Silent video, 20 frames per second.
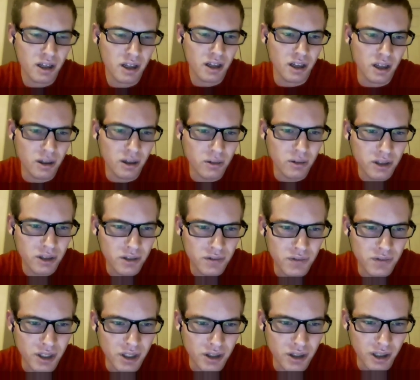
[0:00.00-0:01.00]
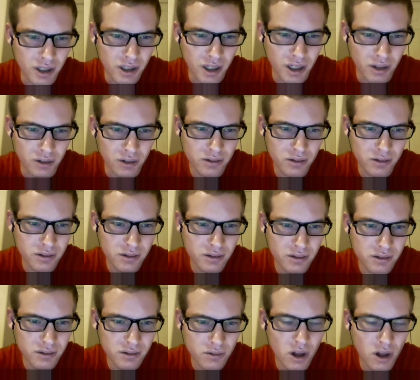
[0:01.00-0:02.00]
I want to figure out.
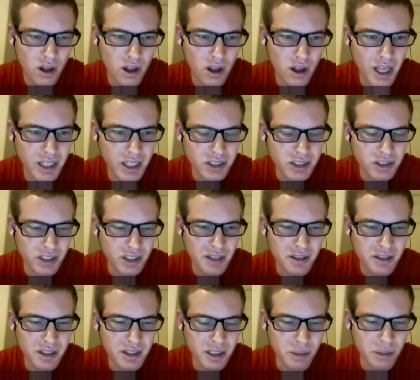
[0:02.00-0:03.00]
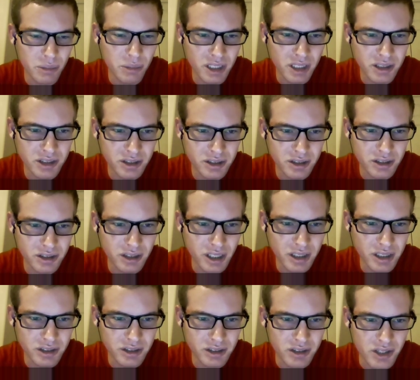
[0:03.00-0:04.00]
Well, actually, I think it makes sense